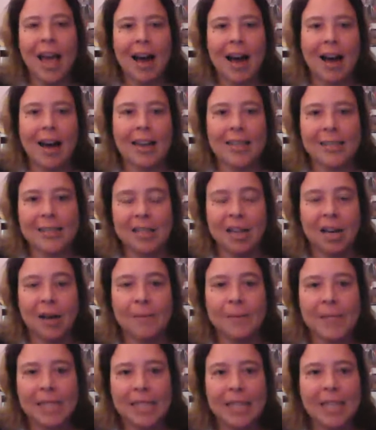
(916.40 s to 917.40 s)
I
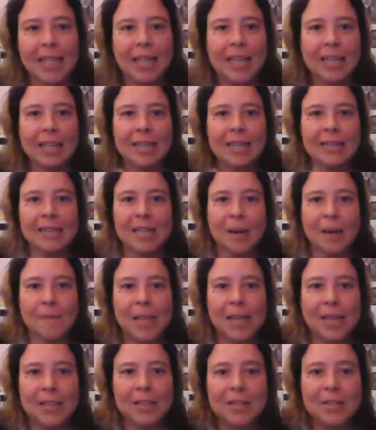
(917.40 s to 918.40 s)
stopped eating, I
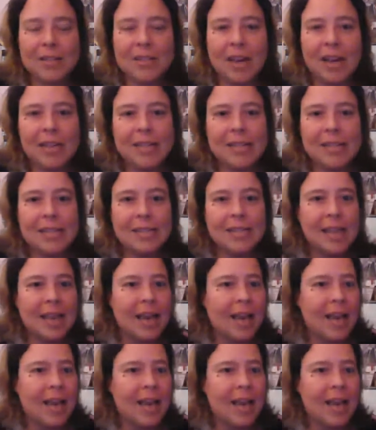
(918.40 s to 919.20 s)
stopped exercising.